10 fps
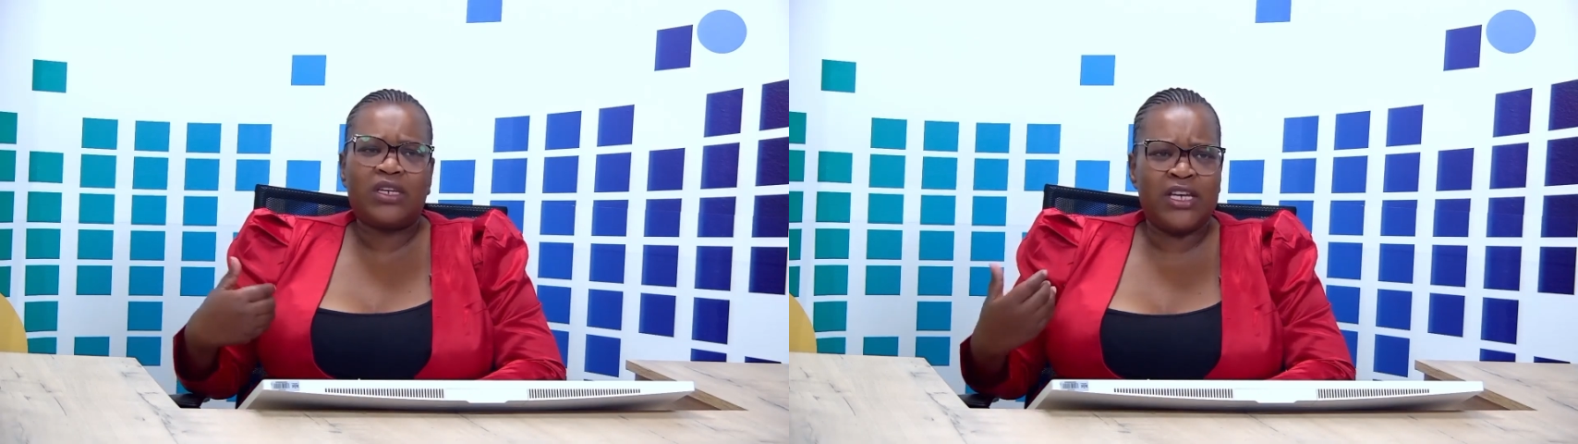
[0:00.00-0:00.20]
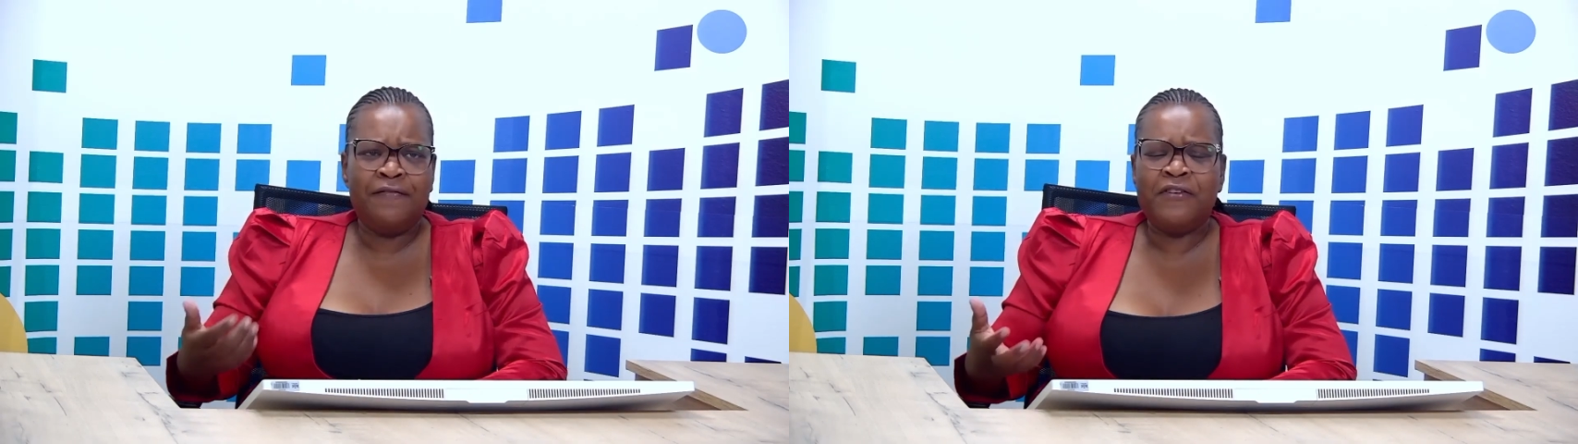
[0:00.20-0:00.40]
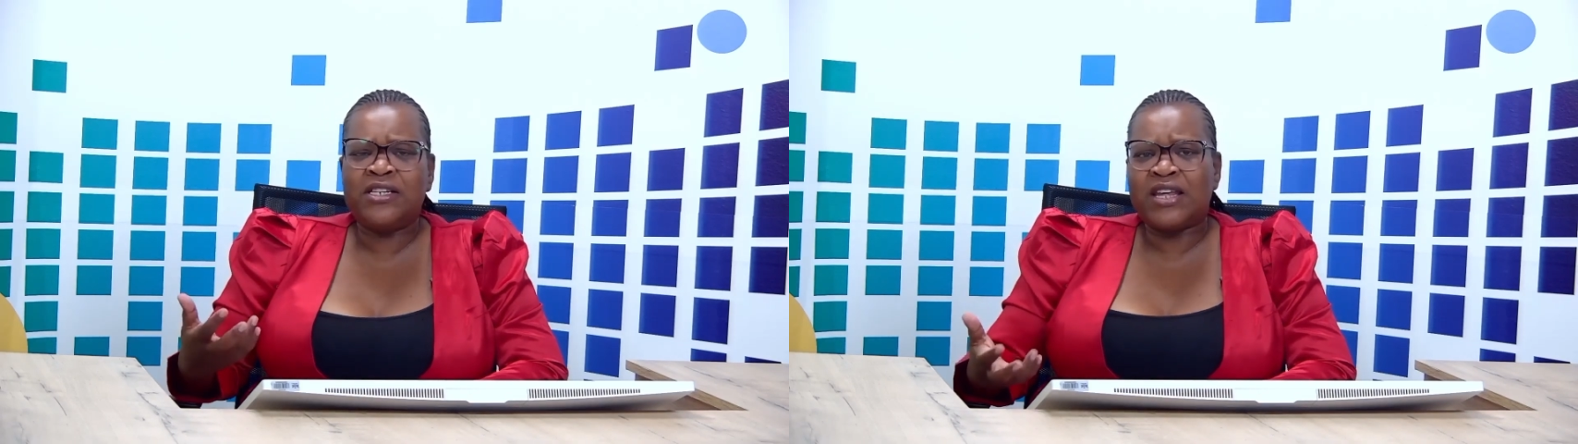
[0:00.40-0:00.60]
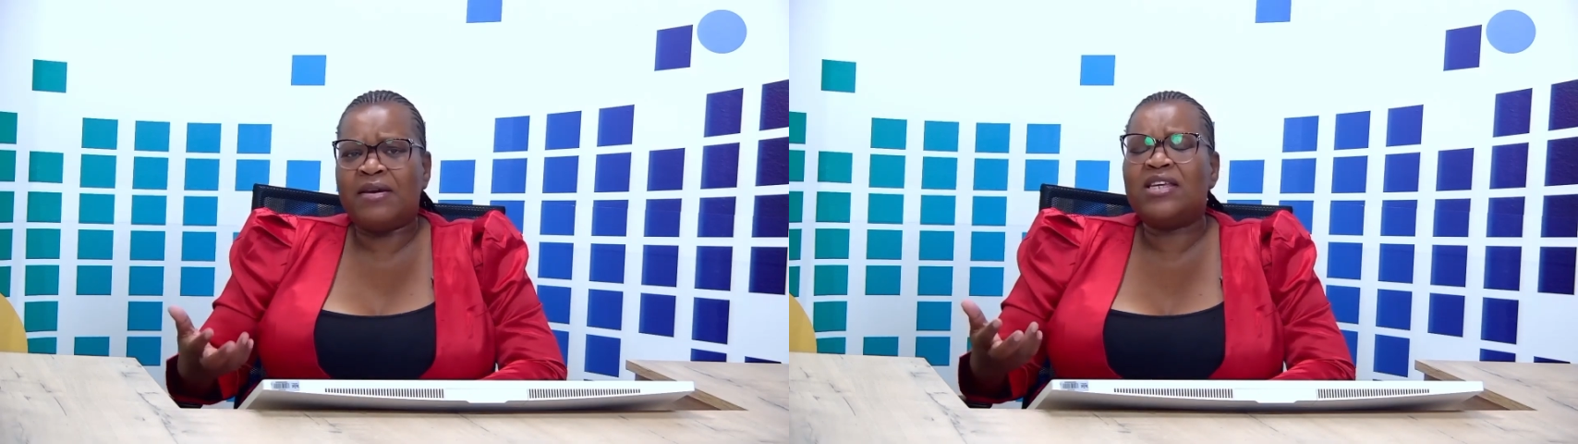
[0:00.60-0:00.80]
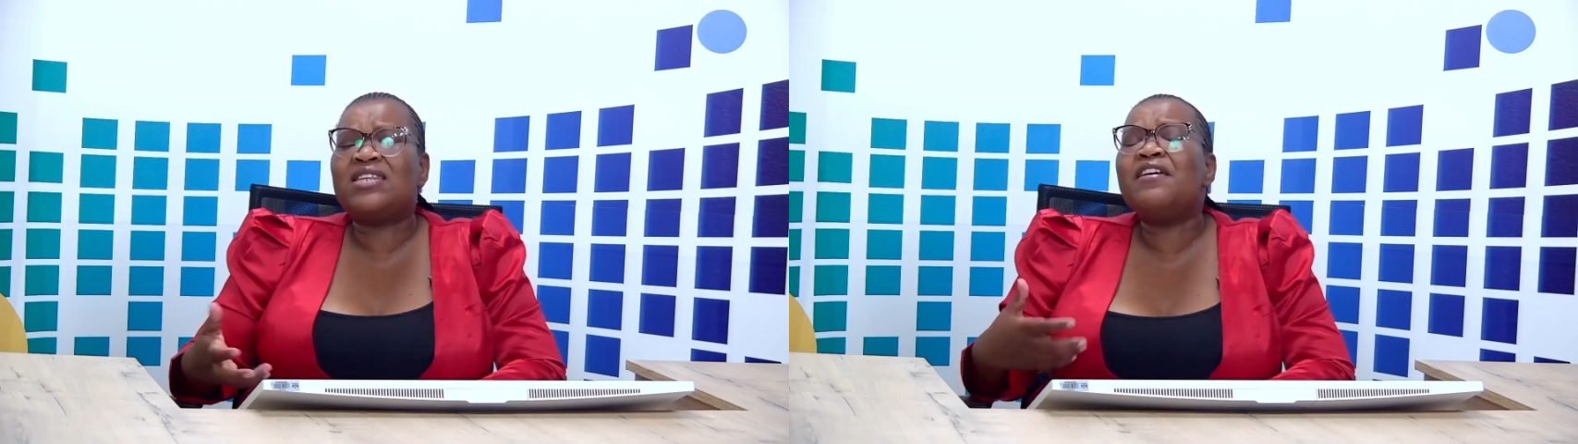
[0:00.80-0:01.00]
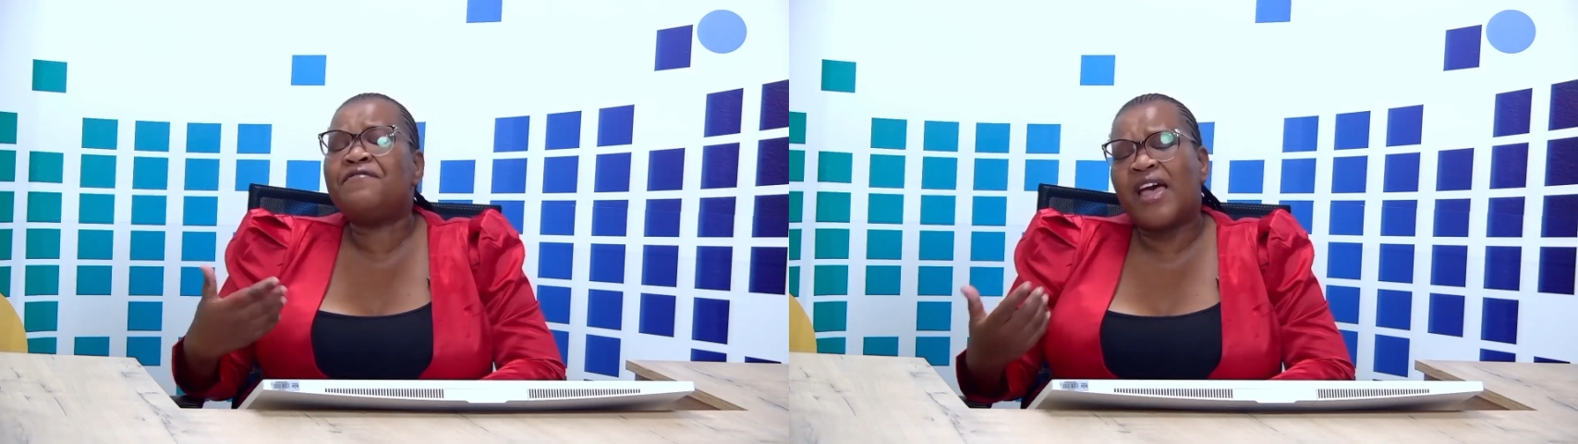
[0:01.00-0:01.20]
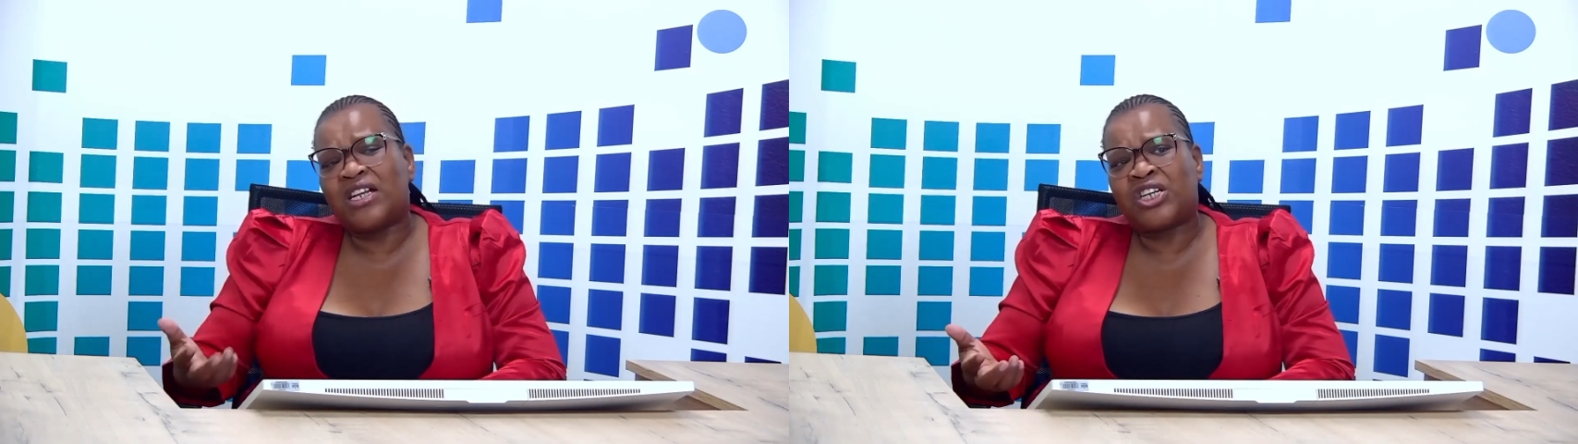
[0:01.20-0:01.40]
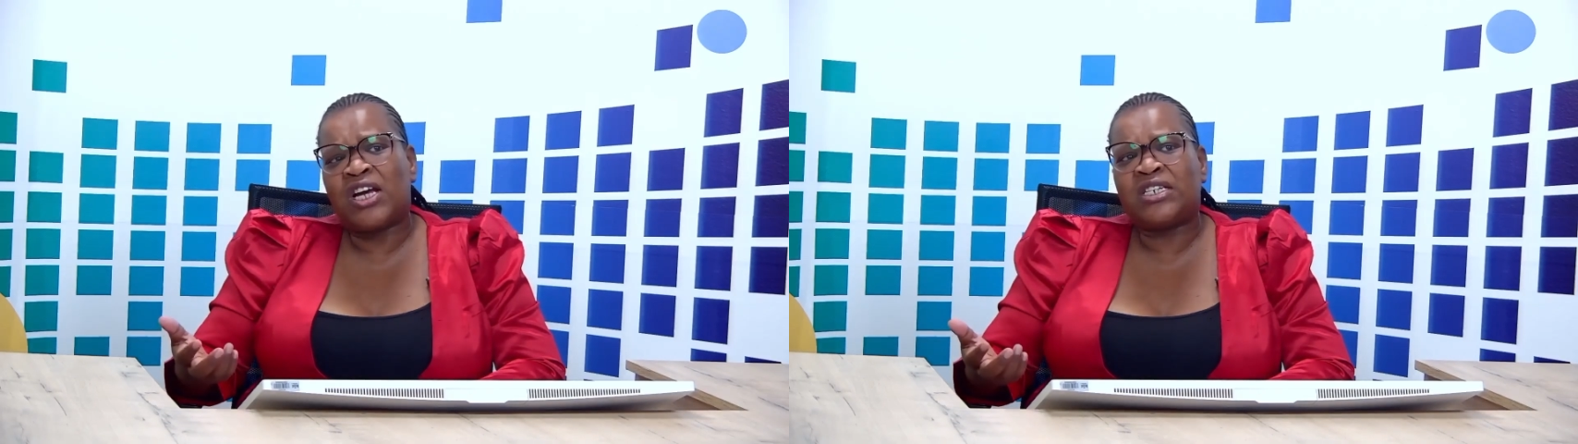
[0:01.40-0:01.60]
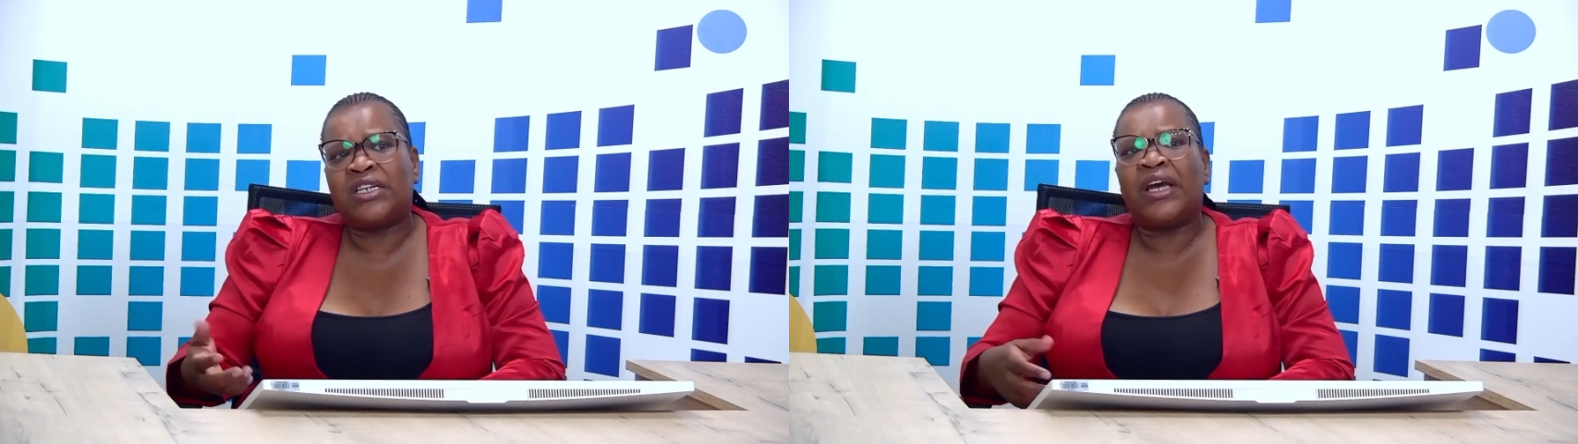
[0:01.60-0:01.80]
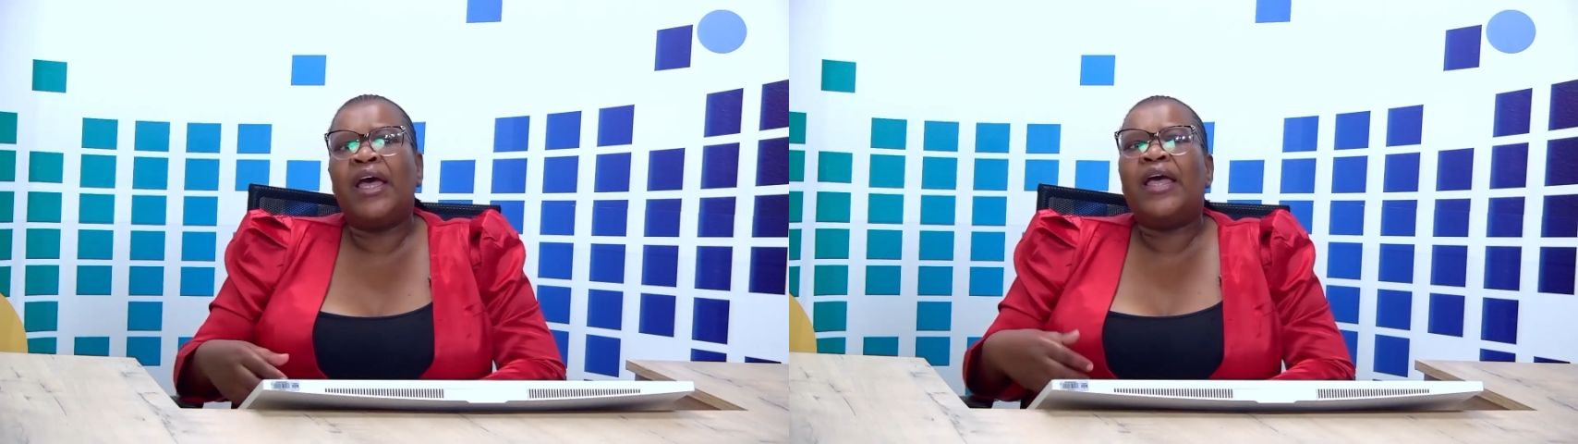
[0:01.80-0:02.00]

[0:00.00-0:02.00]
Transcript: If they are charging,